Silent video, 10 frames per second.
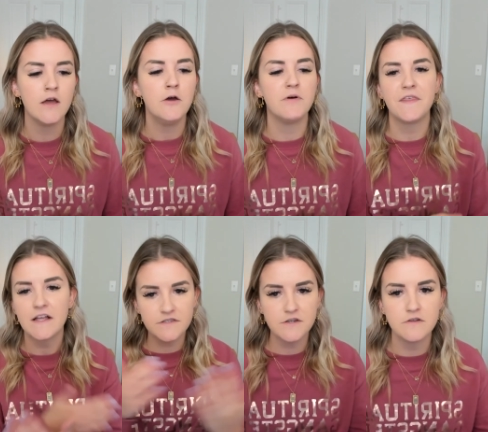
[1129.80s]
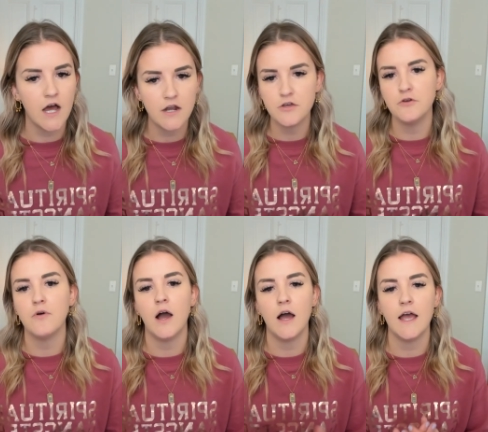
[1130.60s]
but that's not who
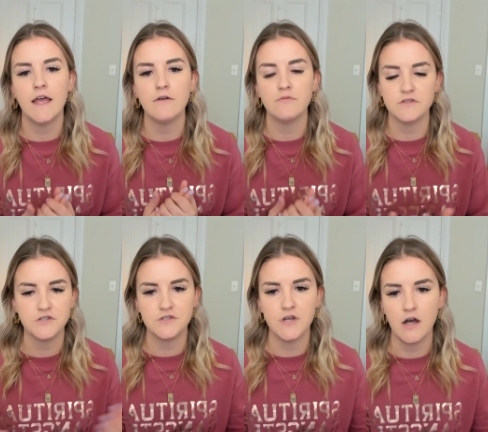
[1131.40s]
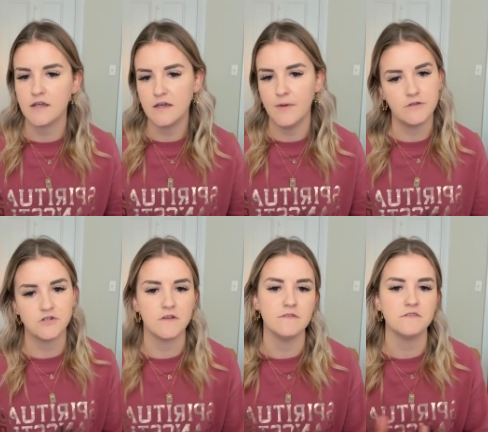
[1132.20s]
I was talking about
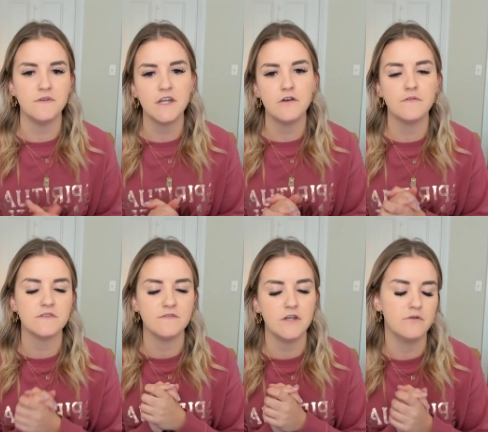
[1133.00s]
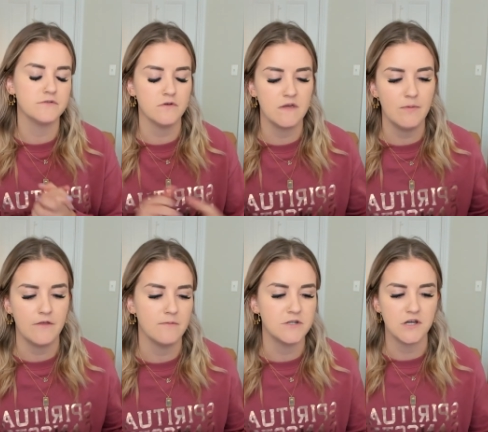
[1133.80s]
during this video. This video is only about
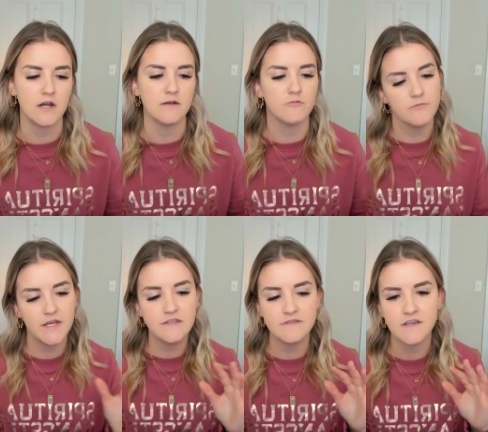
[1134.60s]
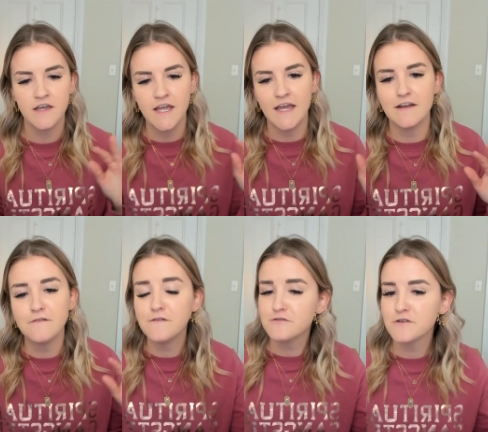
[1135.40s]
the Mintakan mermaids, and in a
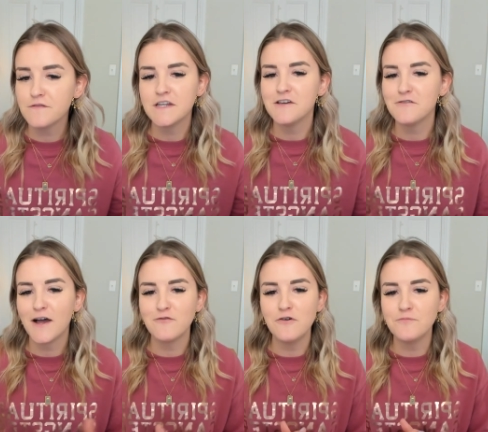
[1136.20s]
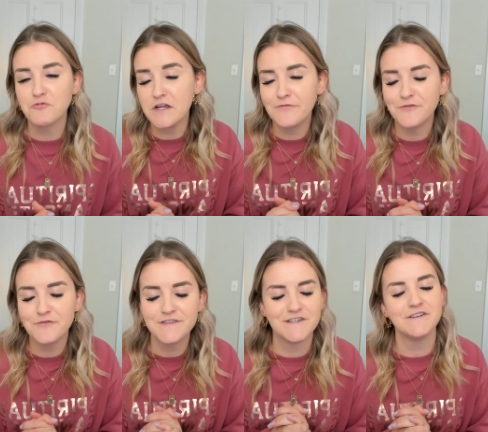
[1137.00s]
future video I will bring through
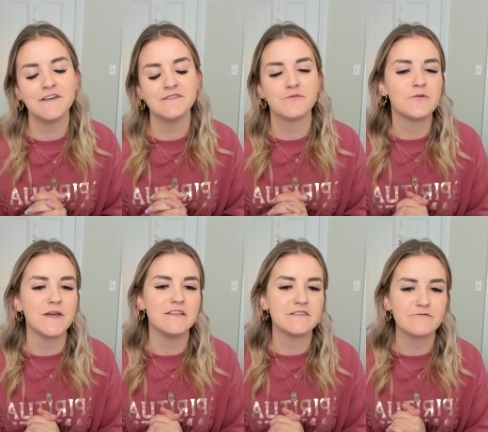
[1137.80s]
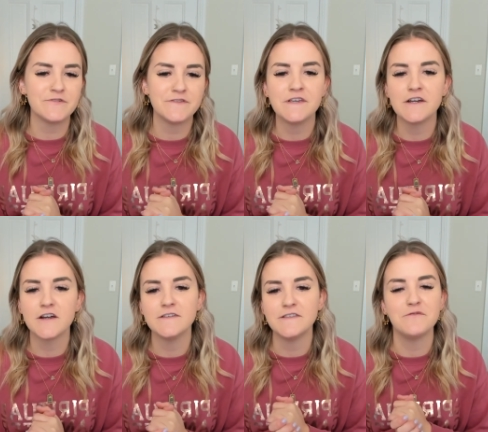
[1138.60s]
the Sirius mermaids and we'll see
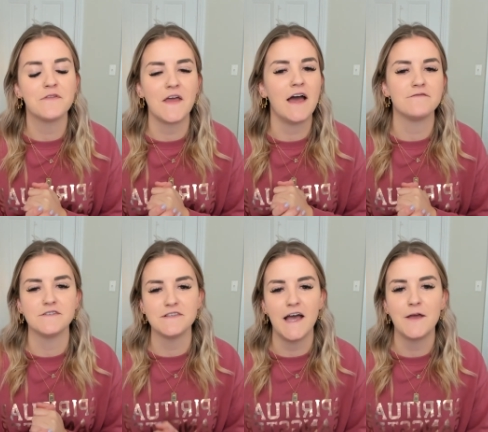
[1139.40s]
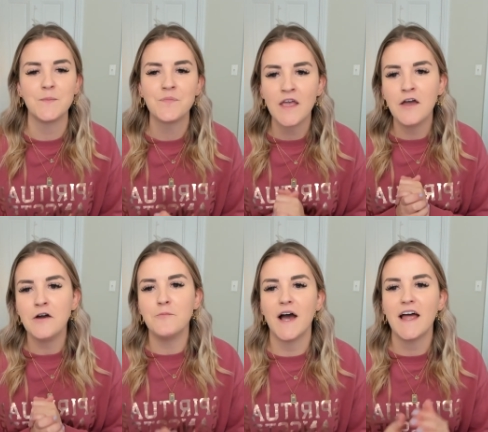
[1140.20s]
see what they have to say.
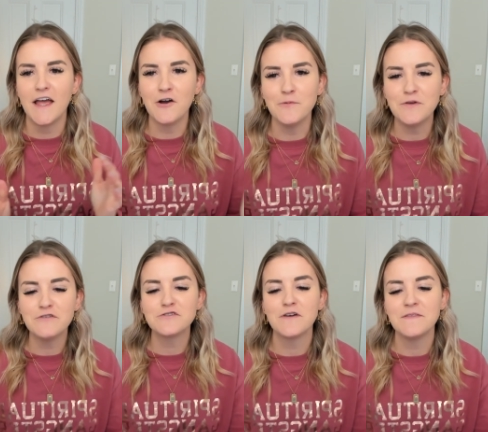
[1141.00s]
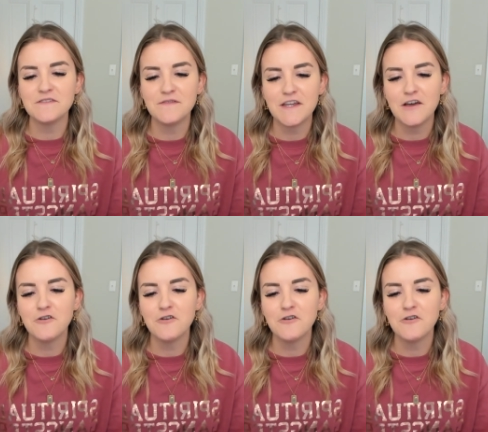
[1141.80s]
But I hope you enjoyed this video.